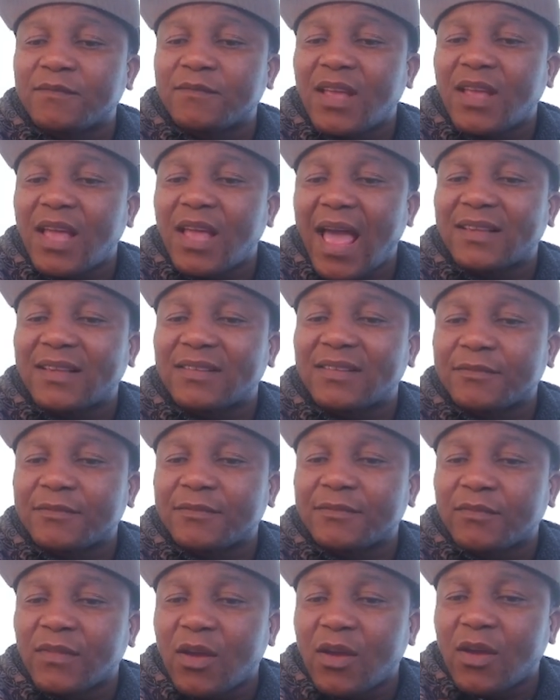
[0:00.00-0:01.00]

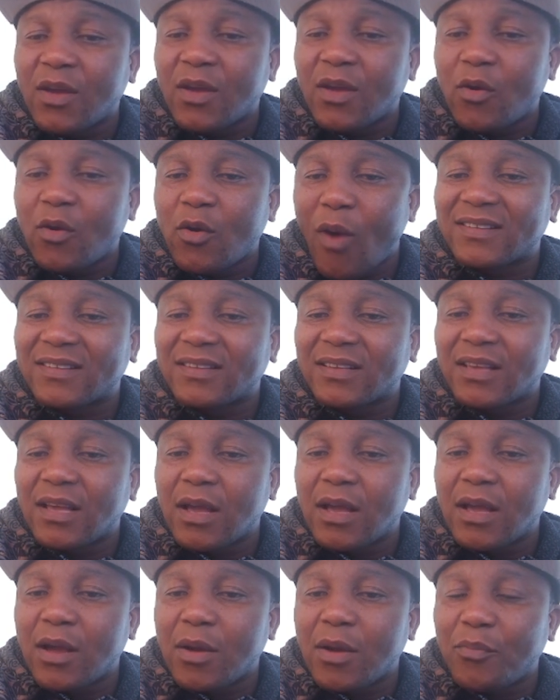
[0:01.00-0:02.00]
1x
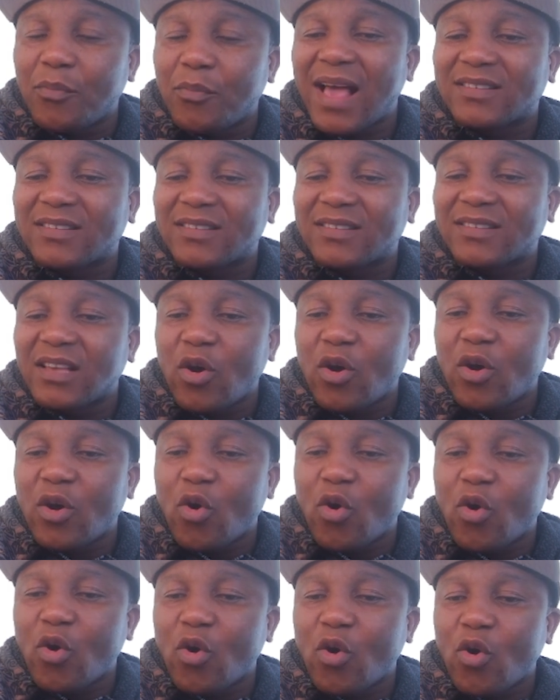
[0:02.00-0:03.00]
plus
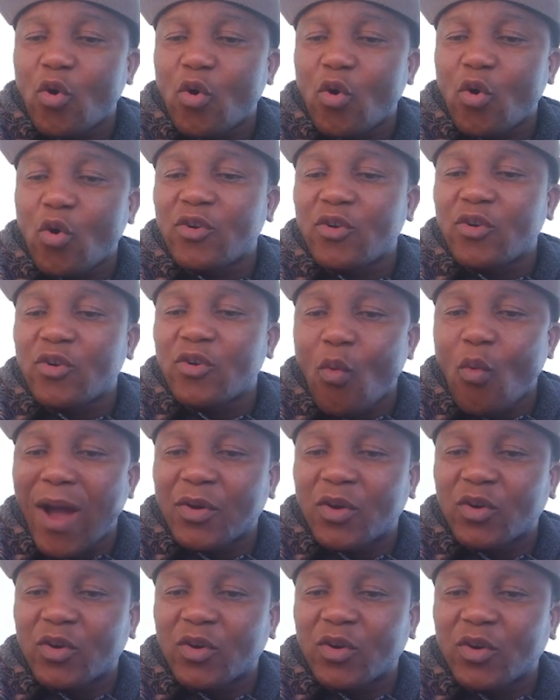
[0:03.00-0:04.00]
1 y,
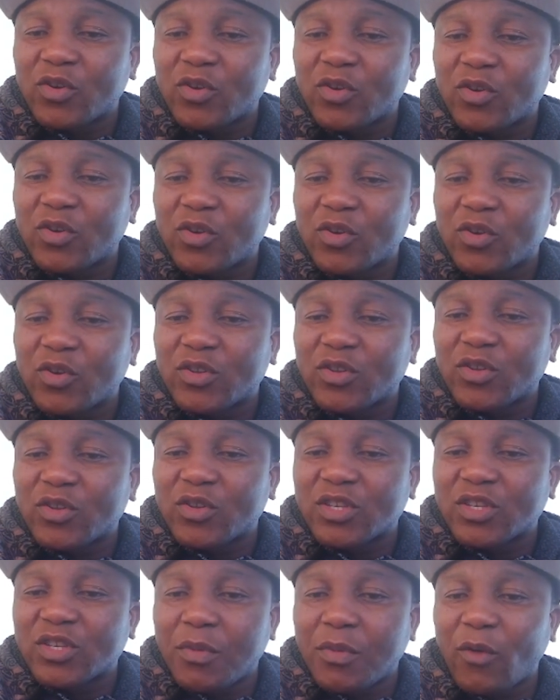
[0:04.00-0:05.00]
because it's going to be 1
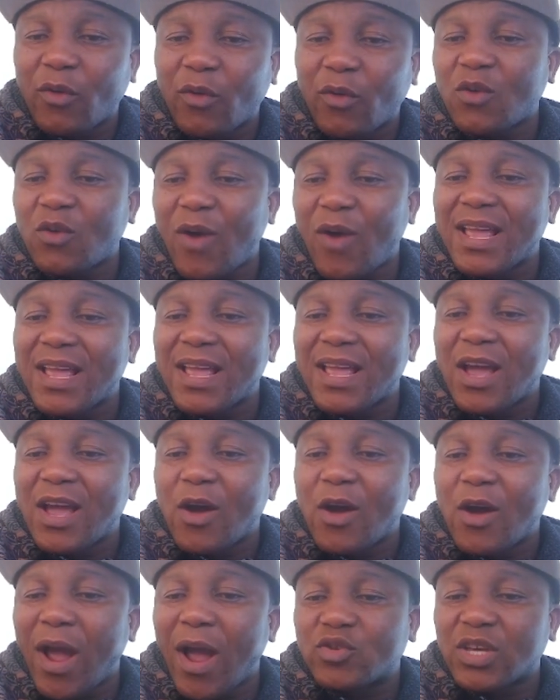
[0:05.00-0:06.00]
y. What is a y?
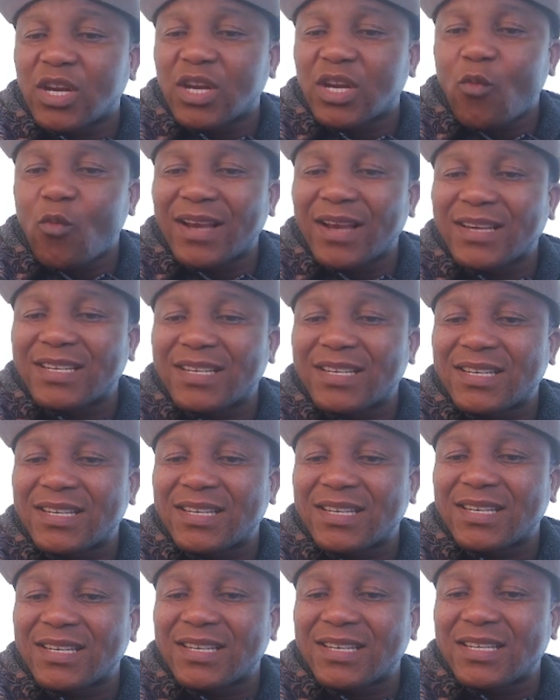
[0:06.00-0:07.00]
Y equal to 3.
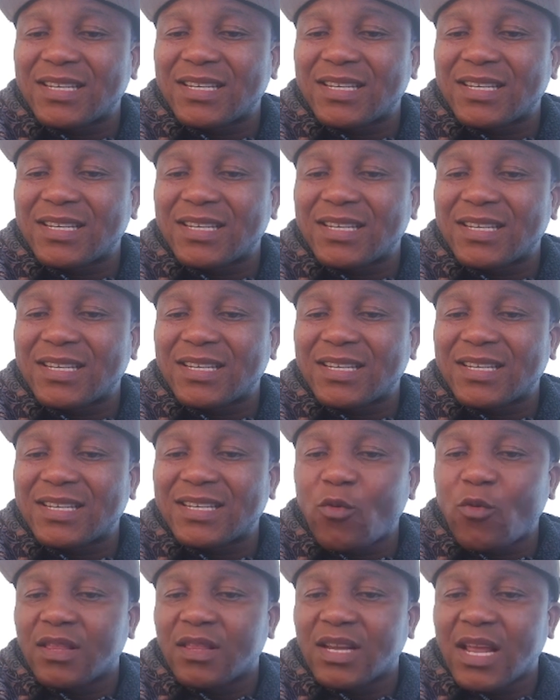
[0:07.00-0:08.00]
1 times 3 equal to
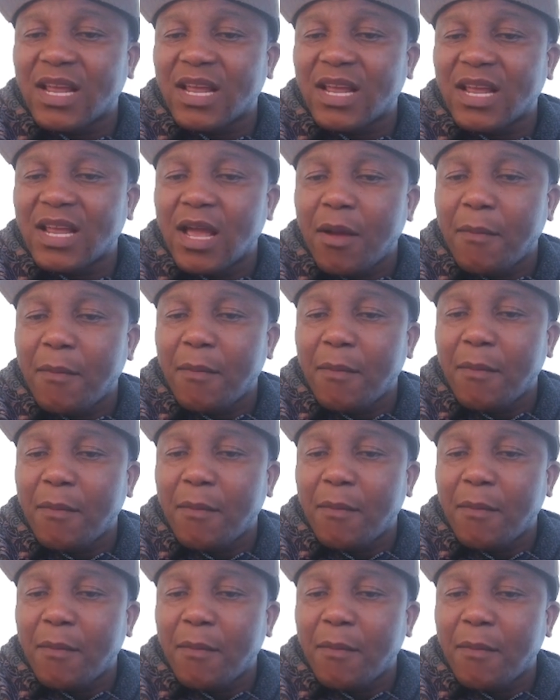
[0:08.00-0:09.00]
3
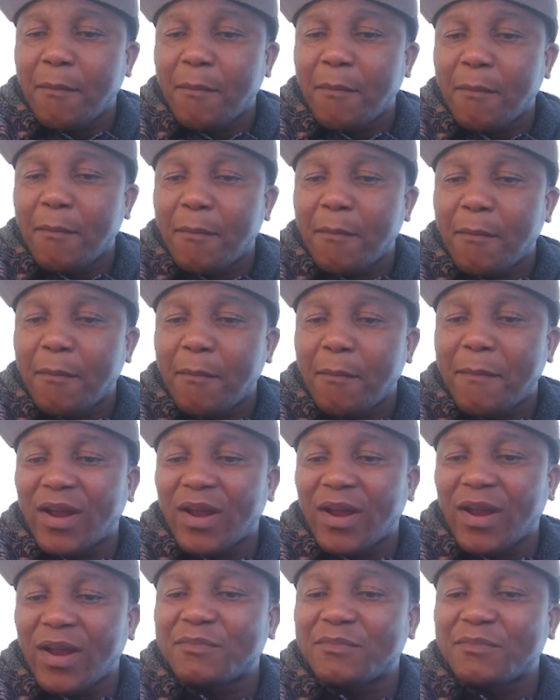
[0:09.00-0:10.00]
minus 1
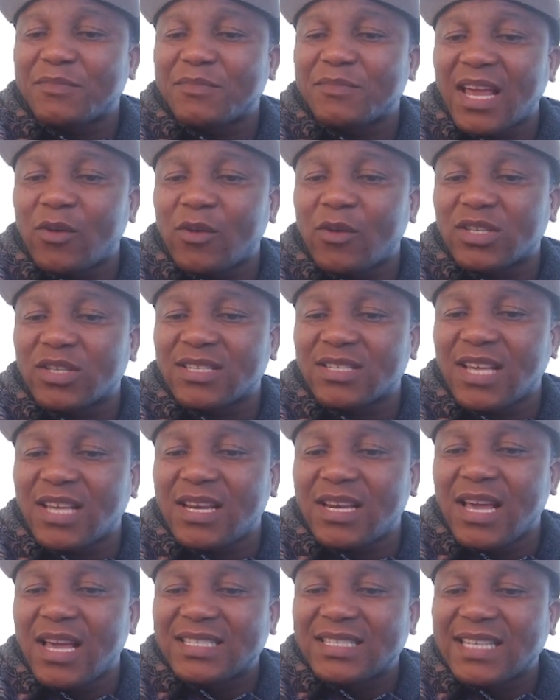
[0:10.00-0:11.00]
times z. What is a
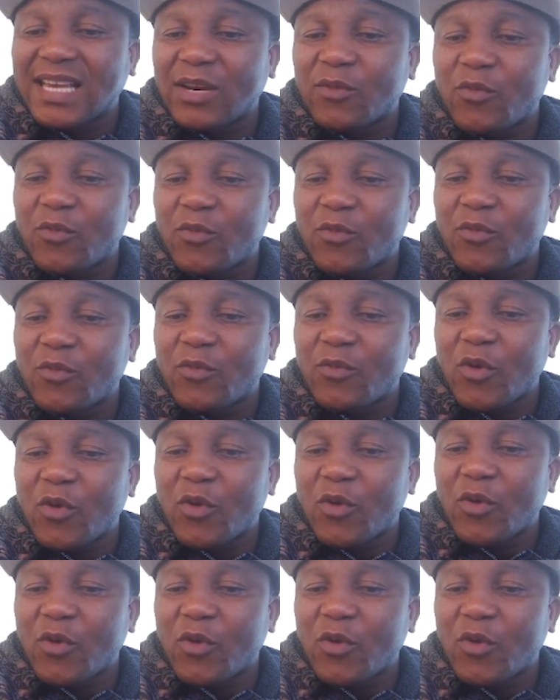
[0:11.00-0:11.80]
z? Z we already